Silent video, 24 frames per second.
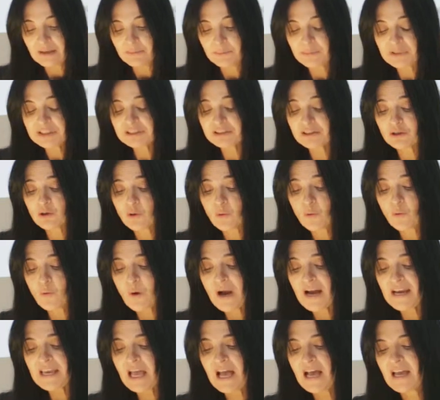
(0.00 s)
But
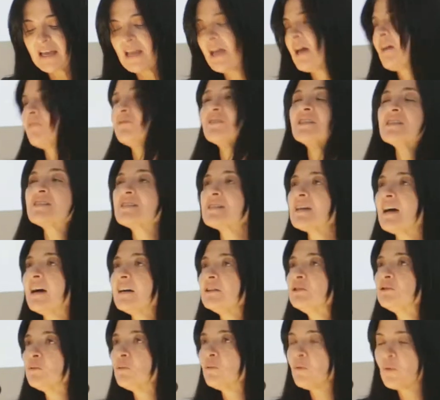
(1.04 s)
why I have
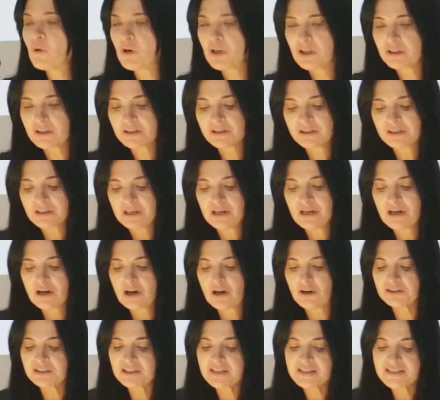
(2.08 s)
decided to work
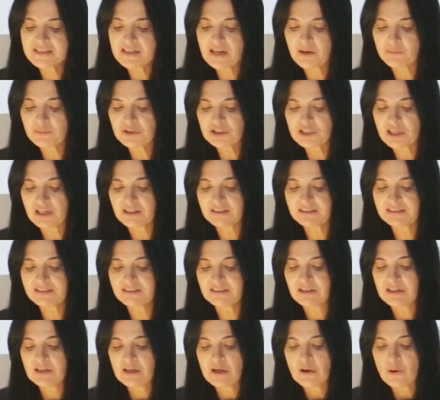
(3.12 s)
on this subject?
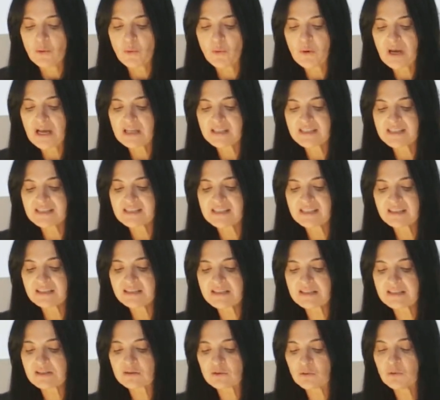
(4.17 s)
Well,
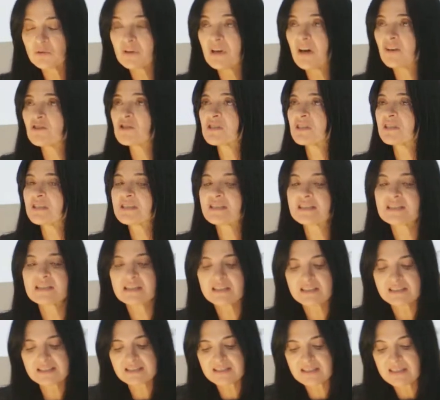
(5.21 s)
since
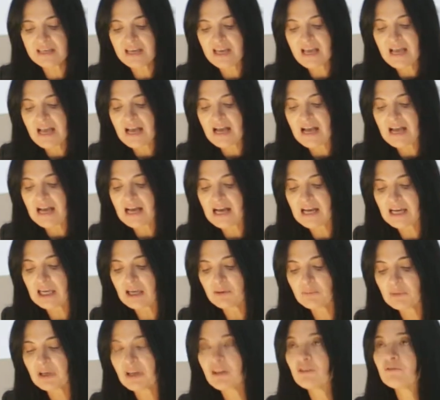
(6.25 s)
2006, I
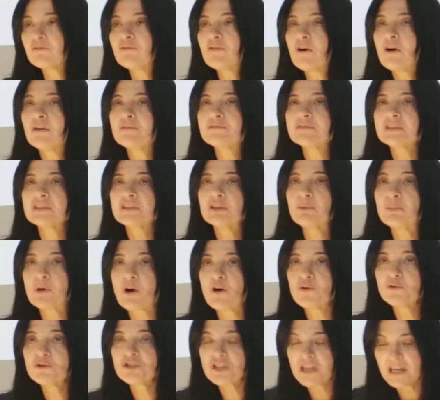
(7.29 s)
am involved in a
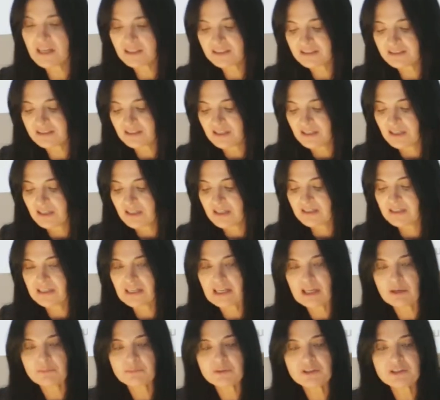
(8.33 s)
project
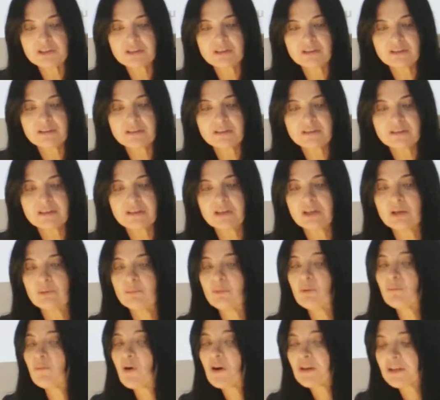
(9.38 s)
named
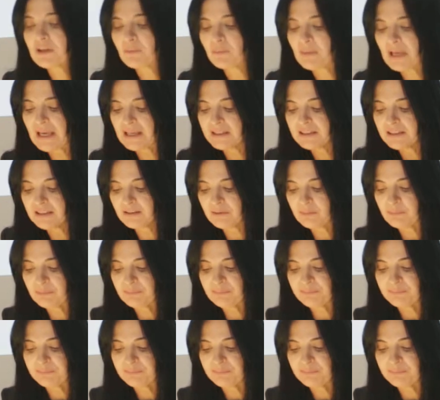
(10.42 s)
Memória Média.